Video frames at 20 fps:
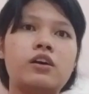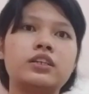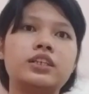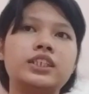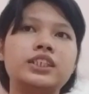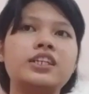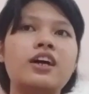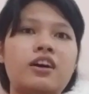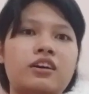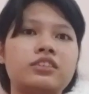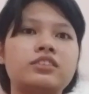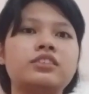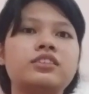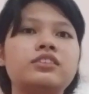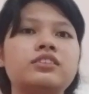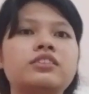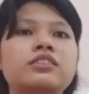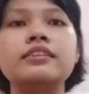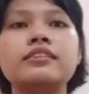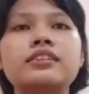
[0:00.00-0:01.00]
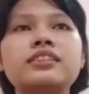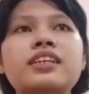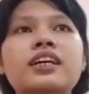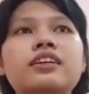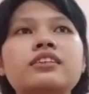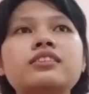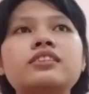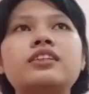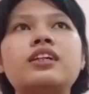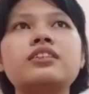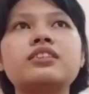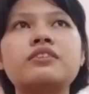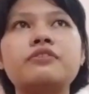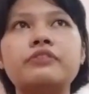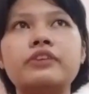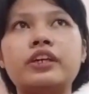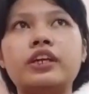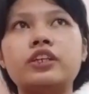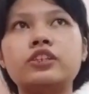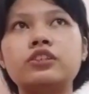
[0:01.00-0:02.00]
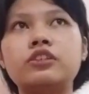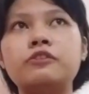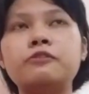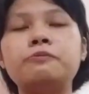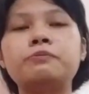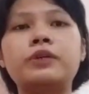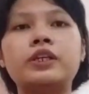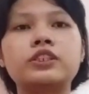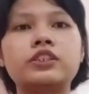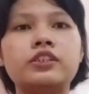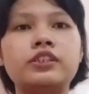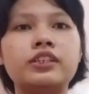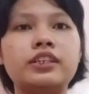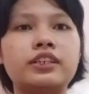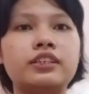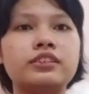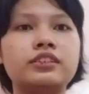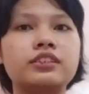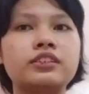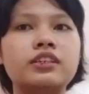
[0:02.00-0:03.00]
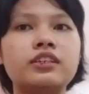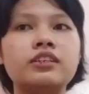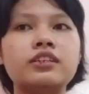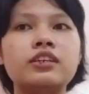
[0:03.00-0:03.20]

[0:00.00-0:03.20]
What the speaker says: gas. The second classification of matter is